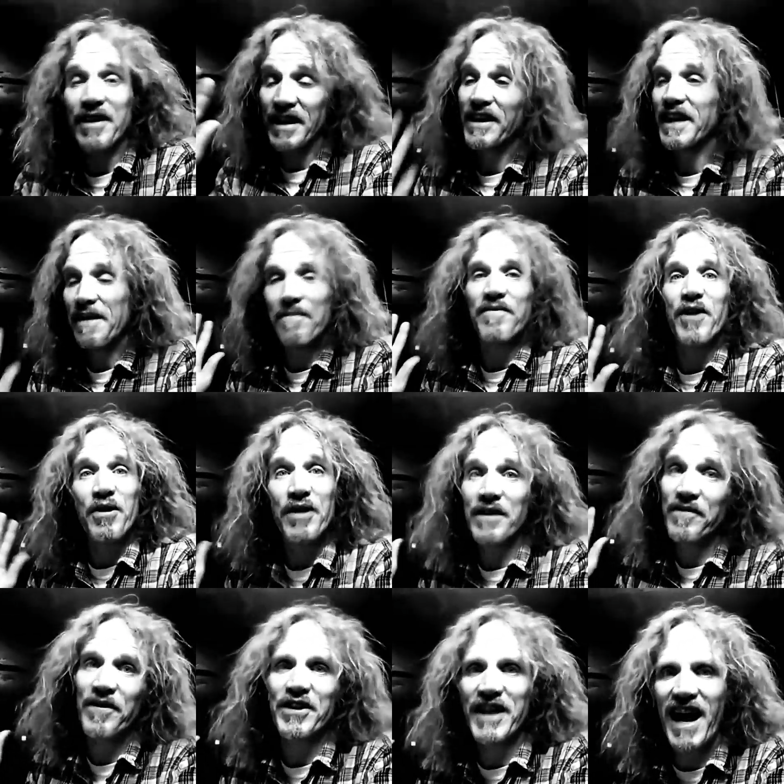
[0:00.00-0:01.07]
you keep voting
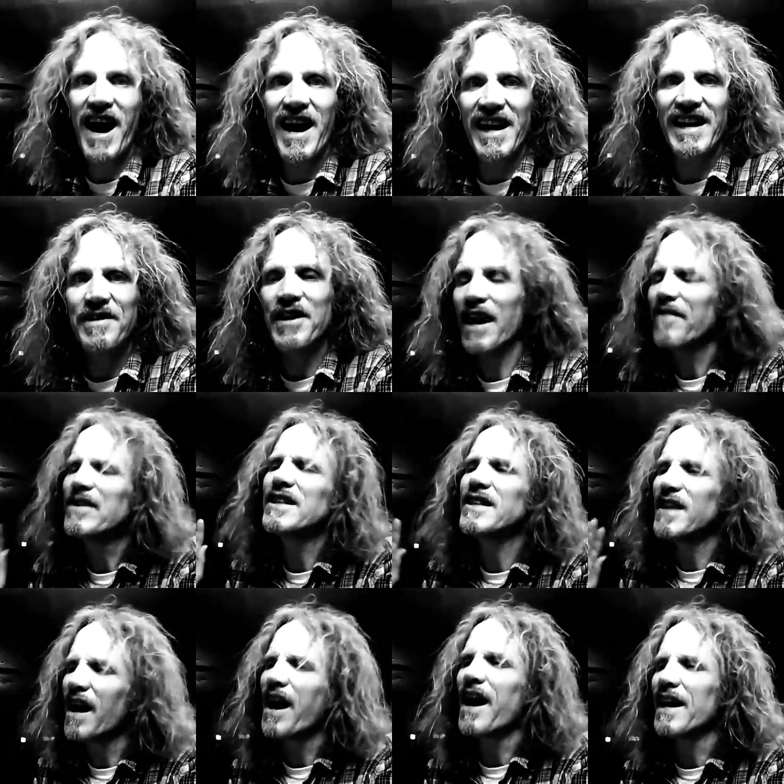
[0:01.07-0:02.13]
for dying. You haven't
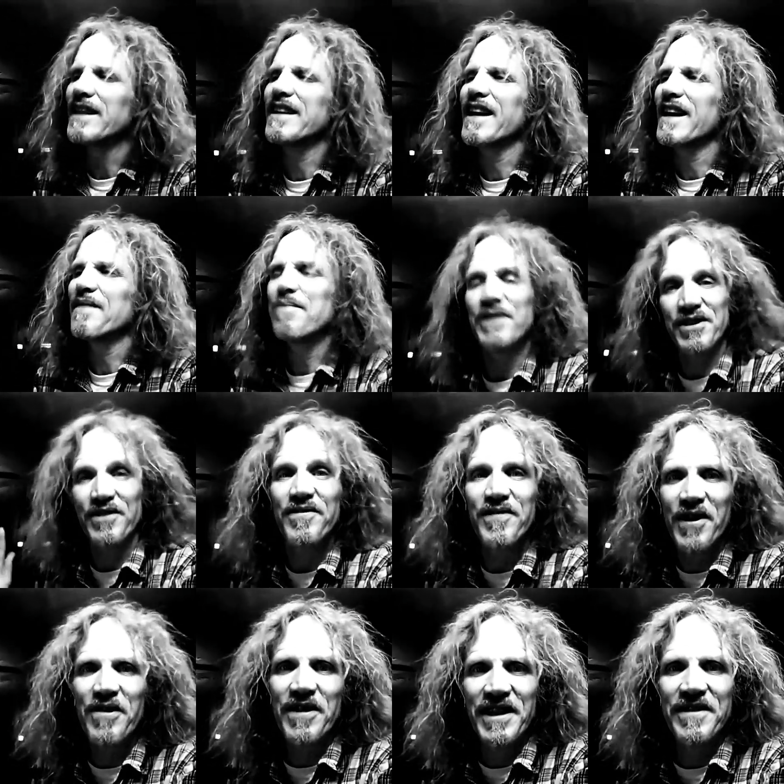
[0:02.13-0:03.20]
died yet, but you're
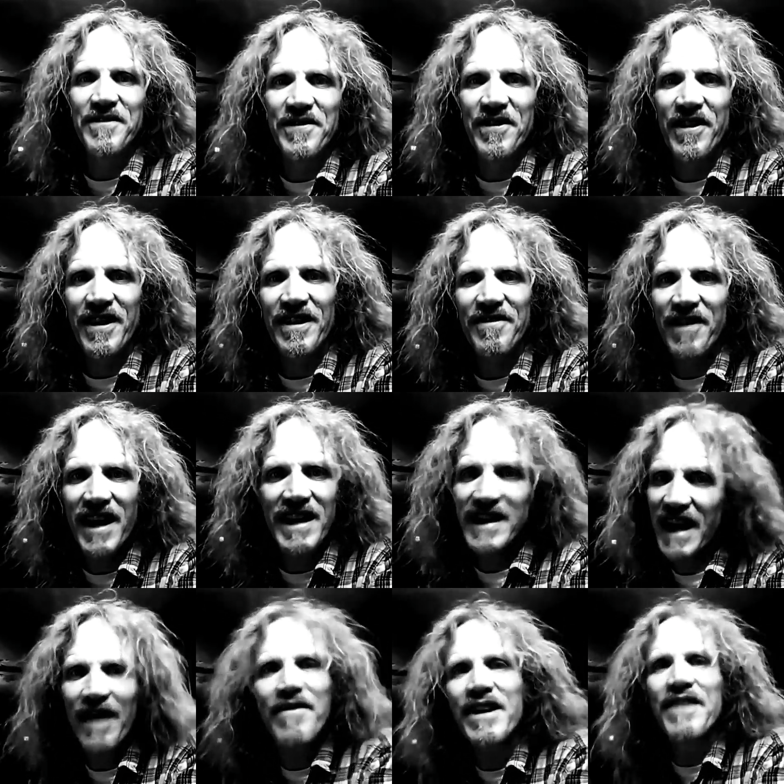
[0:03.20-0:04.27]
voting for it, right? You
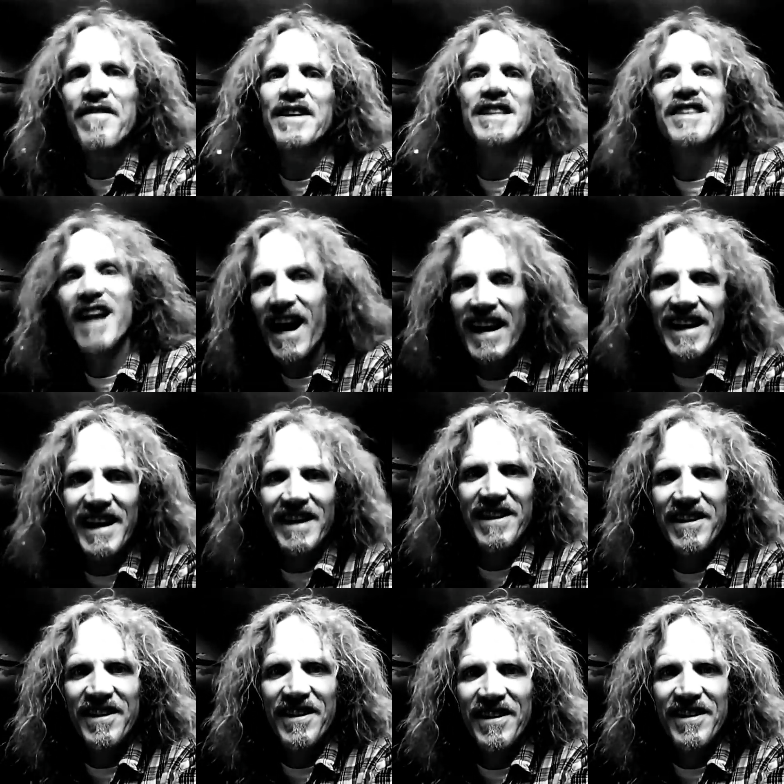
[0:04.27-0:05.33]
haven't even done it.
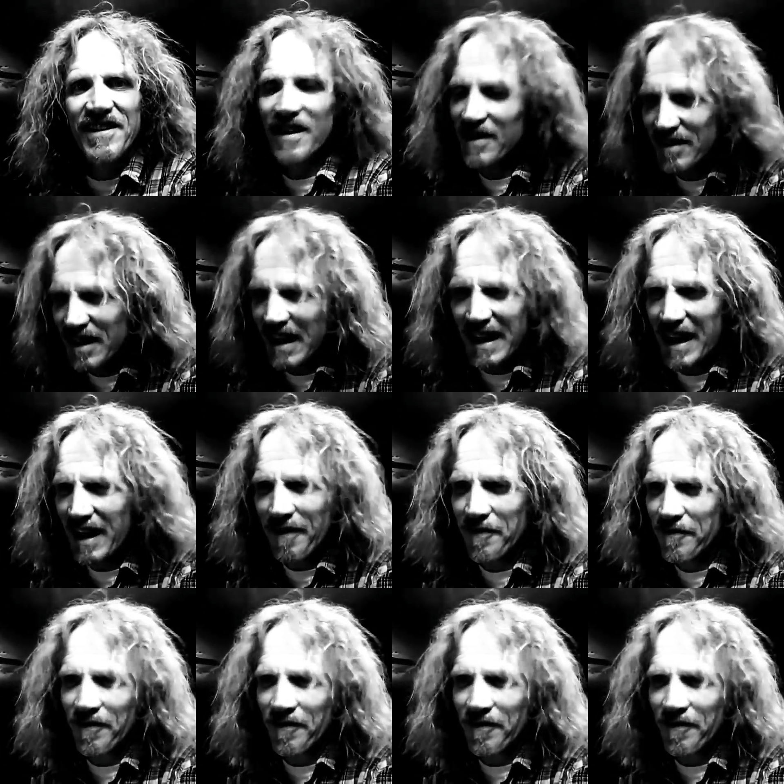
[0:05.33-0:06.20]
Now, isn't that kind of